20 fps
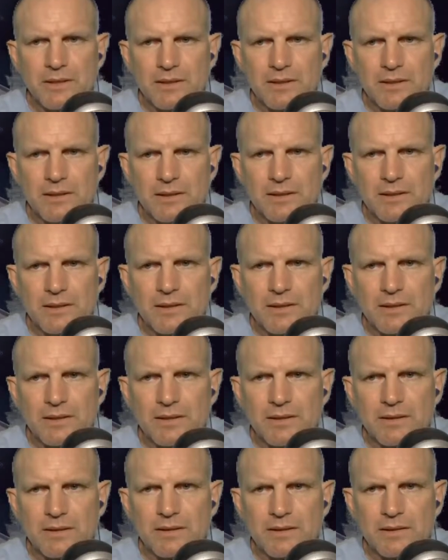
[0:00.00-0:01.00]

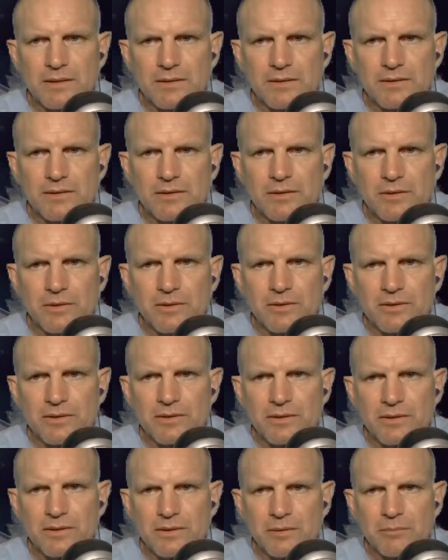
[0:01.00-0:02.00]
And I just noticed